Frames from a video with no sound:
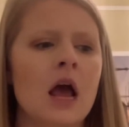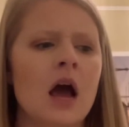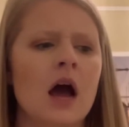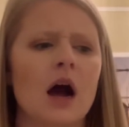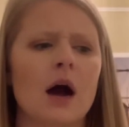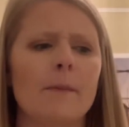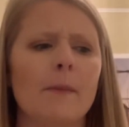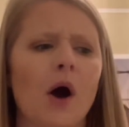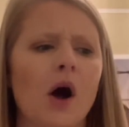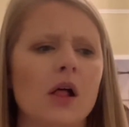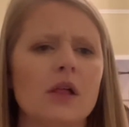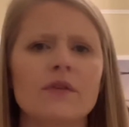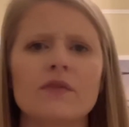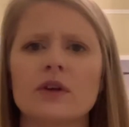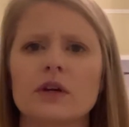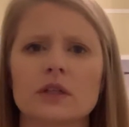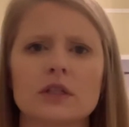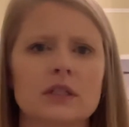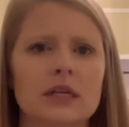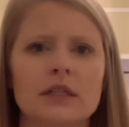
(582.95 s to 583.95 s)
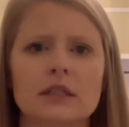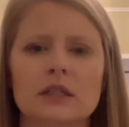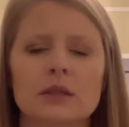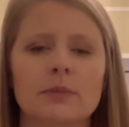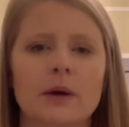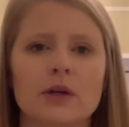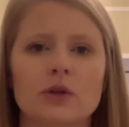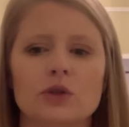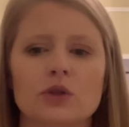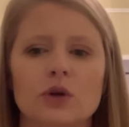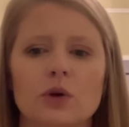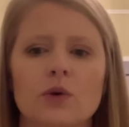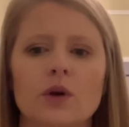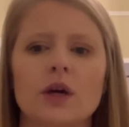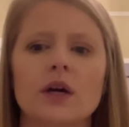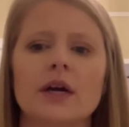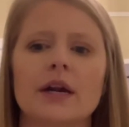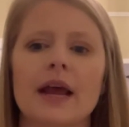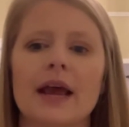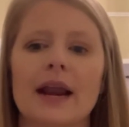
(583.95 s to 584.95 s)
All of their scents smell so
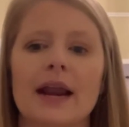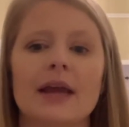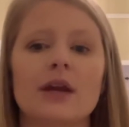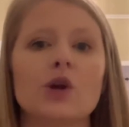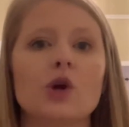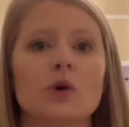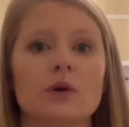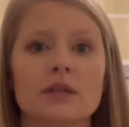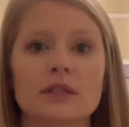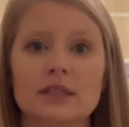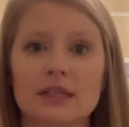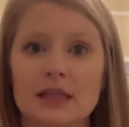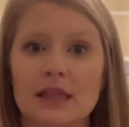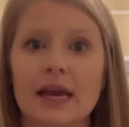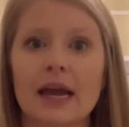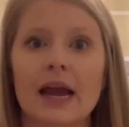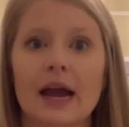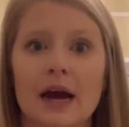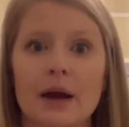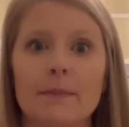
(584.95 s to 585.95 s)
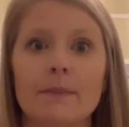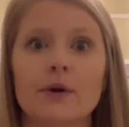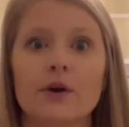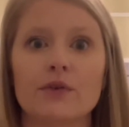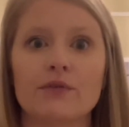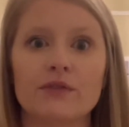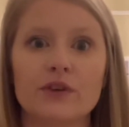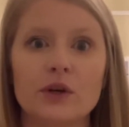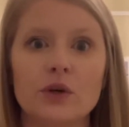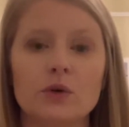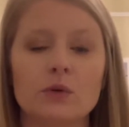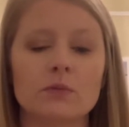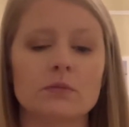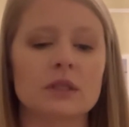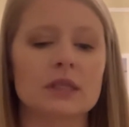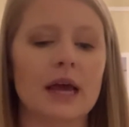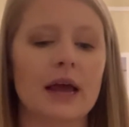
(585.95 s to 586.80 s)
good, and I noticed that they had perfumes,